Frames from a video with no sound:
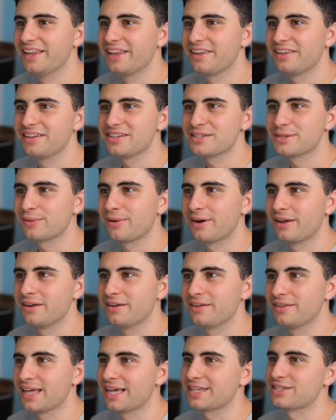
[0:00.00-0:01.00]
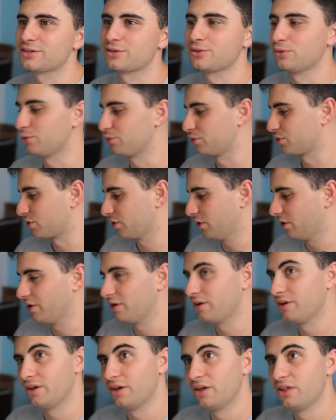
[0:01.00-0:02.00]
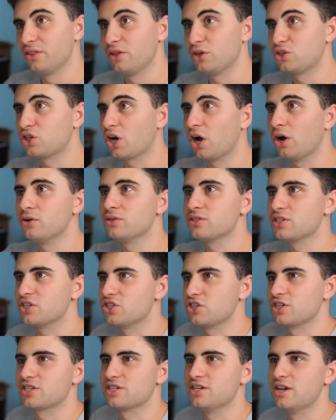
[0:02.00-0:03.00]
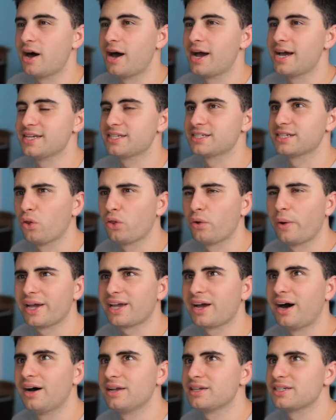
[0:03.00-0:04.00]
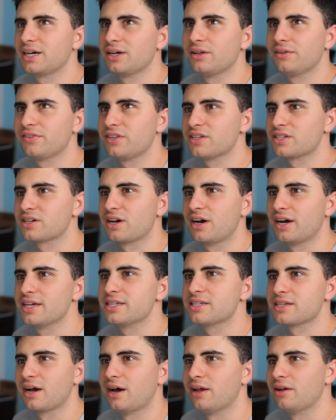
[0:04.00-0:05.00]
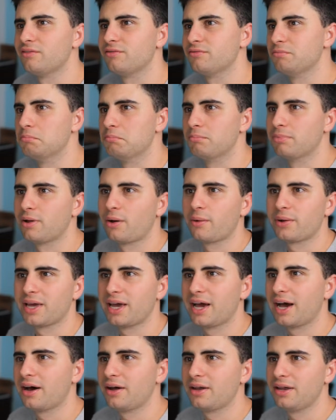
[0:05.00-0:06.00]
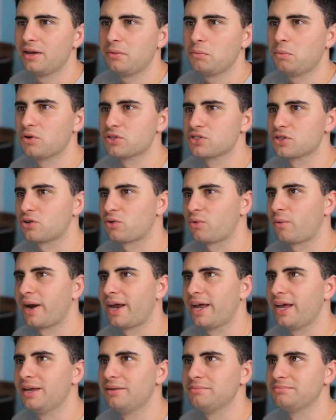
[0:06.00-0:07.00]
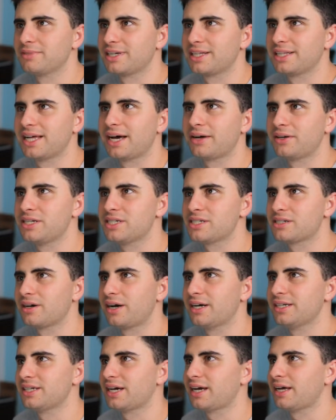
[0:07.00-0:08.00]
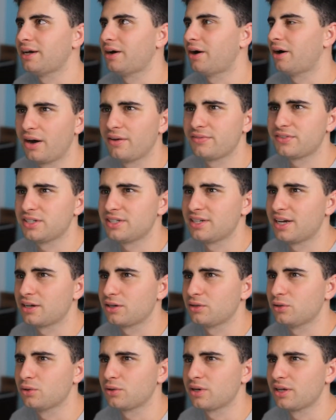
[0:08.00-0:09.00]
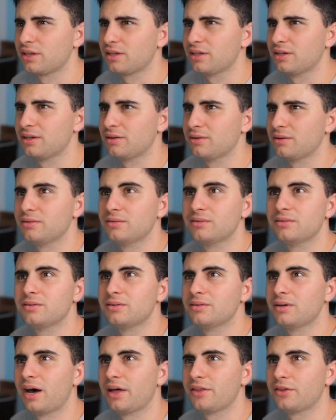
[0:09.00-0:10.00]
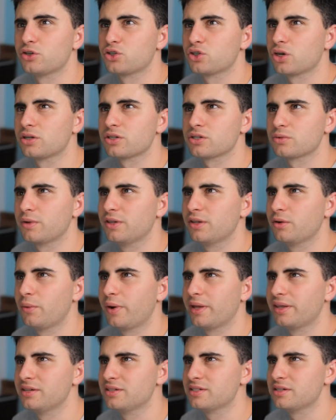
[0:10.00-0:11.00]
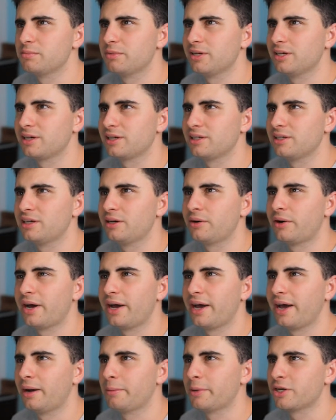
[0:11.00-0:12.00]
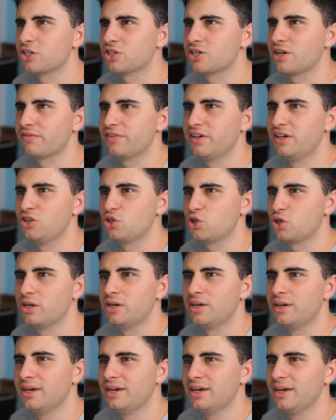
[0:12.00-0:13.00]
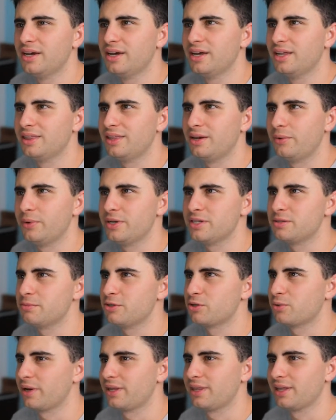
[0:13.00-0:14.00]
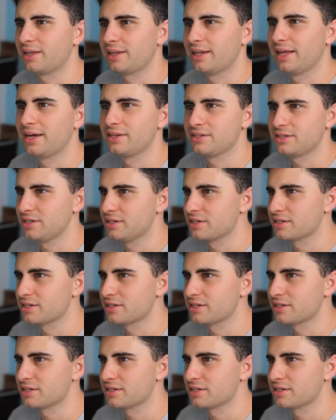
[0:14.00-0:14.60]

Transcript: then this one, that's a cool shot. The tones are just nice. Although I can't tell if the sky is kind of blowing out. It was a grey, cloudy sky day. I'll have to take a look at the other shots when the weather's a bit clearer, how much definition there is between the clouds and the